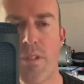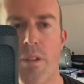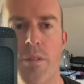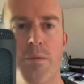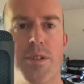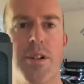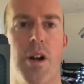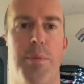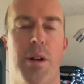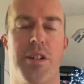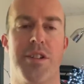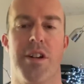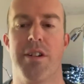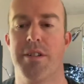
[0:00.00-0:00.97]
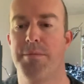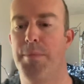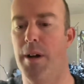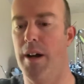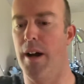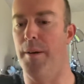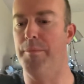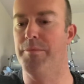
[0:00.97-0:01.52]
so I apologise,
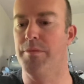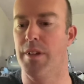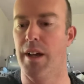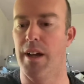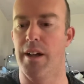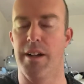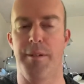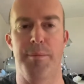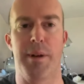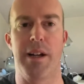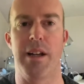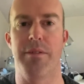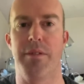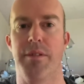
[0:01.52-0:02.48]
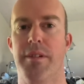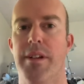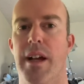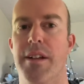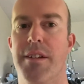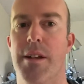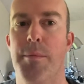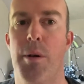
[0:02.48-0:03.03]
but yeah, I can barely even
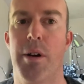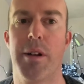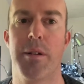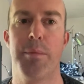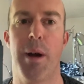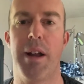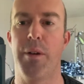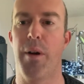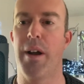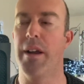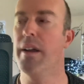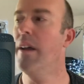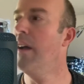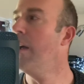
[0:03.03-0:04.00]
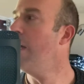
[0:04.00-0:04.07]
get to the mic. But anyway,